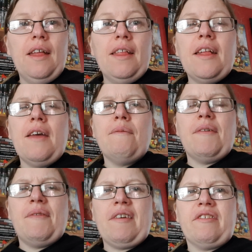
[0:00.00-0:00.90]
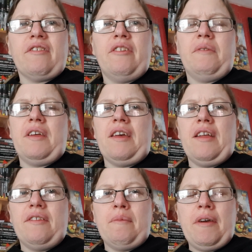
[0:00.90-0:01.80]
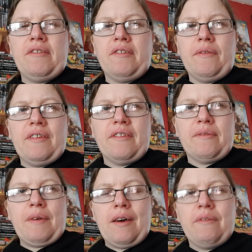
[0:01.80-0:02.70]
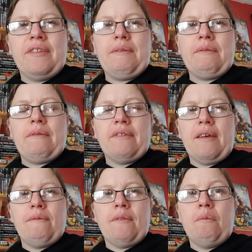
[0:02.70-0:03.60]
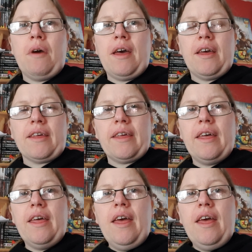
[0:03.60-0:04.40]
And then hopefully, fingers crossed, we can go to the post office as well when Stephen comes home from work.